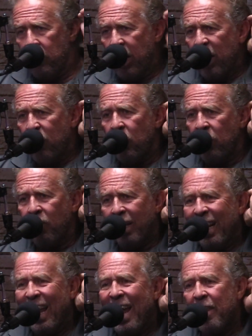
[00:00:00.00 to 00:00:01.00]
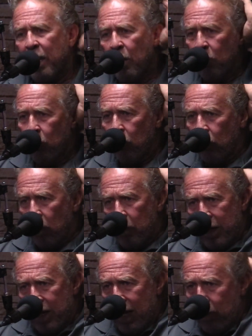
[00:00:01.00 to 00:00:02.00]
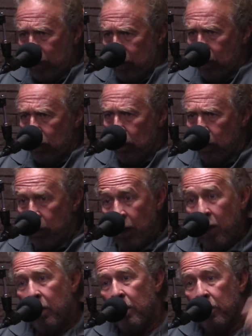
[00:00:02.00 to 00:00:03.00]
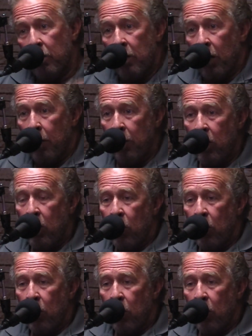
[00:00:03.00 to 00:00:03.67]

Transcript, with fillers: Dan Siffling Laughing, which was where my dad was the superintendent at the time.